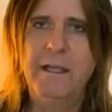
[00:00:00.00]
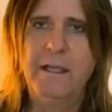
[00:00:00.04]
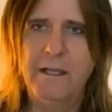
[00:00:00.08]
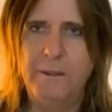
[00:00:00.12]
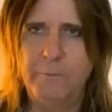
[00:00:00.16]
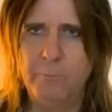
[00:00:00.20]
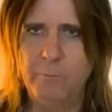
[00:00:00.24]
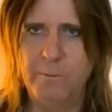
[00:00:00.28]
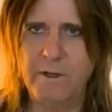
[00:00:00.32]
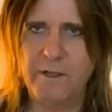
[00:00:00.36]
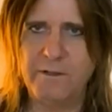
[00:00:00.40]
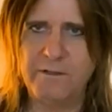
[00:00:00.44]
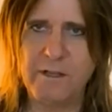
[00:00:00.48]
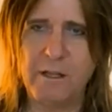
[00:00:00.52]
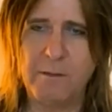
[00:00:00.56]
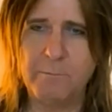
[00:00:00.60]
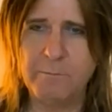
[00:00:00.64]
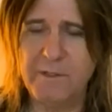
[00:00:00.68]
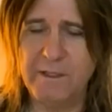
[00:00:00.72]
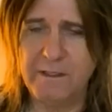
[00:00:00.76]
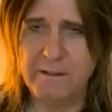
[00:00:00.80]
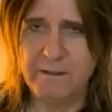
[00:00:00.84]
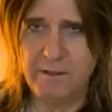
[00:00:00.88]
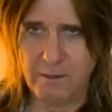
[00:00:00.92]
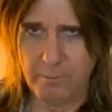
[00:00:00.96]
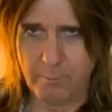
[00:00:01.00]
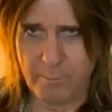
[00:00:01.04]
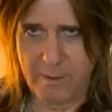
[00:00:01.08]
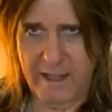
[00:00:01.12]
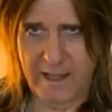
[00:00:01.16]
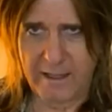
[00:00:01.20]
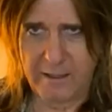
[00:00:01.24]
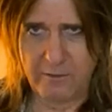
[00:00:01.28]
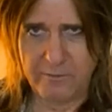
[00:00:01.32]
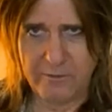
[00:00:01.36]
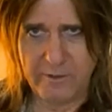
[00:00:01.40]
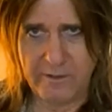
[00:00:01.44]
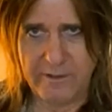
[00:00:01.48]
And when I jumped into the
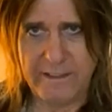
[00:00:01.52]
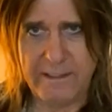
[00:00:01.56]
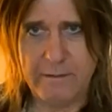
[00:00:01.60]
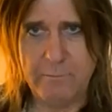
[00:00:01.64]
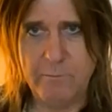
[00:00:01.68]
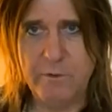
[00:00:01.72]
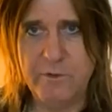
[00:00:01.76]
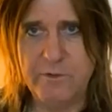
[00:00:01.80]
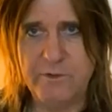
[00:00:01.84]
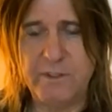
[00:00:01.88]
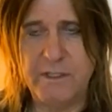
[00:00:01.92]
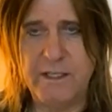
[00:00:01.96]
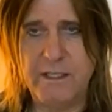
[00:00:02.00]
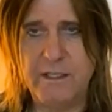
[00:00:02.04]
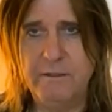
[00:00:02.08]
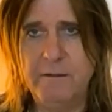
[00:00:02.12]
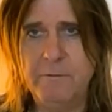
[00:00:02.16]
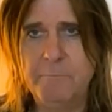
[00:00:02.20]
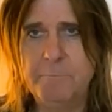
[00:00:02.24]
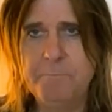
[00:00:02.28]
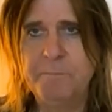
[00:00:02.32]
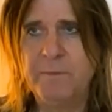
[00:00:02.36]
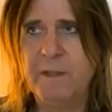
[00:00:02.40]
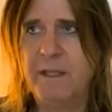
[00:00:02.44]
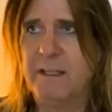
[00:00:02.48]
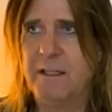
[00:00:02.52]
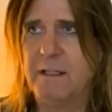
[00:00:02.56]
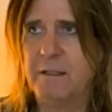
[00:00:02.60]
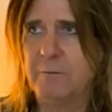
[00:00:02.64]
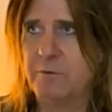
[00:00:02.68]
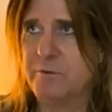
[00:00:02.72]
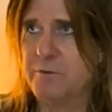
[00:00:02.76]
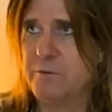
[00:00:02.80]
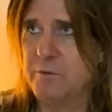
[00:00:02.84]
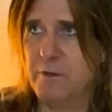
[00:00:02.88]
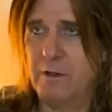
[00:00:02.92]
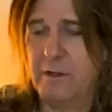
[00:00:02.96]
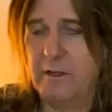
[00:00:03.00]
back of the limousine, and there
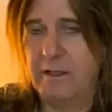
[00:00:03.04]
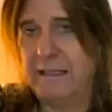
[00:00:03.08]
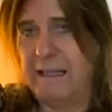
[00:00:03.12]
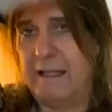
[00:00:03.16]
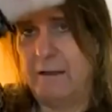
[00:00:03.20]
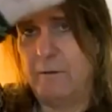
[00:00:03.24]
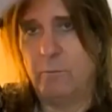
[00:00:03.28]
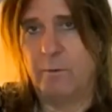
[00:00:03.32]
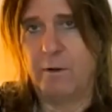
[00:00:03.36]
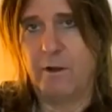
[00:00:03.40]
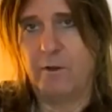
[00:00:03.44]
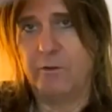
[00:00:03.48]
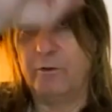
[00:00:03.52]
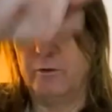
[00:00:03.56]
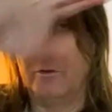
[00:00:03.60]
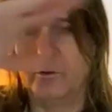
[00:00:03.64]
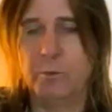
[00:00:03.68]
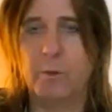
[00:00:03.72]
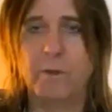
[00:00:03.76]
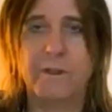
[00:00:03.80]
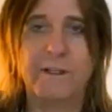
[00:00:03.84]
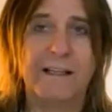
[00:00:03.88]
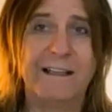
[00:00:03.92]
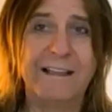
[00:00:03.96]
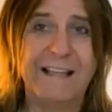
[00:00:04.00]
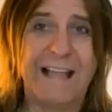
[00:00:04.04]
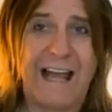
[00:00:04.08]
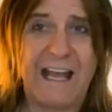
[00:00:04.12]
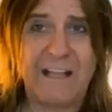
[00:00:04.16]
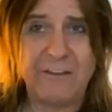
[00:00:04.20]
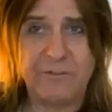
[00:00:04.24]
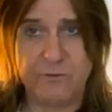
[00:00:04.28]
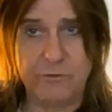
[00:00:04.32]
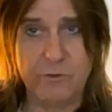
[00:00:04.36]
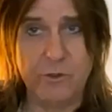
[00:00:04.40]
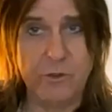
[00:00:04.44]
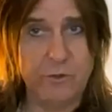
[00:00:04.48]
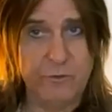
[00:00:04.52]
was one of those with
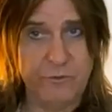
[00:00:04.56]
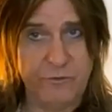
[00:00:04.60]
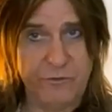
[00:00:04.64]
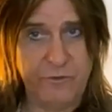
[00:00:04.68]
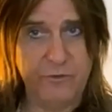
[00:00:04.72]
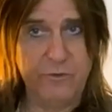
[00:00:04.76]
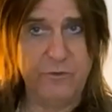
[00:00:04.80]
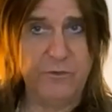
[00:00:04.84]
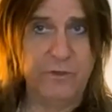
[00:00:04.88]
glass roofs.